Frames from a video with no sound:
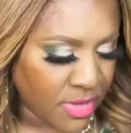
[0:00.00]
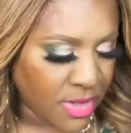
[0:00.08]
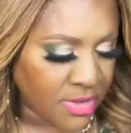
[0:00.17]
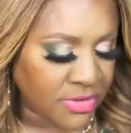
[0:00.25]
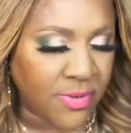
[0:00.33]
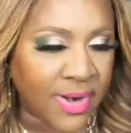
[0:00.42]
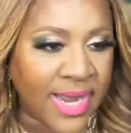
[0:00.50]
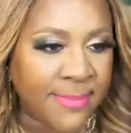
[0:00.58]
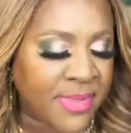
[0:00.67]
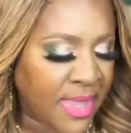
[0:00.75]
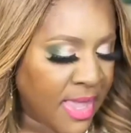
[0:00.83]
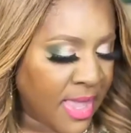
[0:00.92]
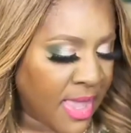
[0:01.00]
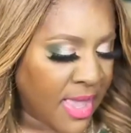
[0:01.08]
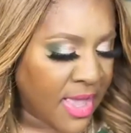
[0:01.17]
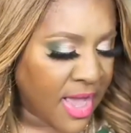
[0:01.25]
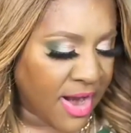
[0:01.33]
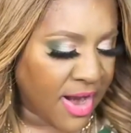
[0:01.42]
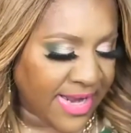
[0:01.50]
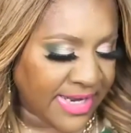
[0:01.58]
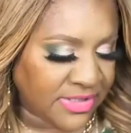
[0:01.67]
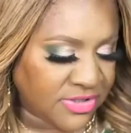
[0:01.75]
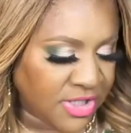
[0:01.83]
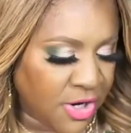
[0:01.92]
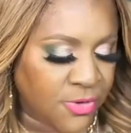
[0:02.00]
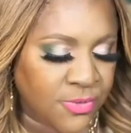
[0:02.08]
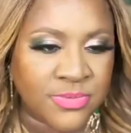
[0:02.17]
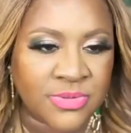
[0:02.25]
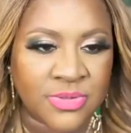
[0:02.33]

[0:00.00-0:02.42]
All right. All right. So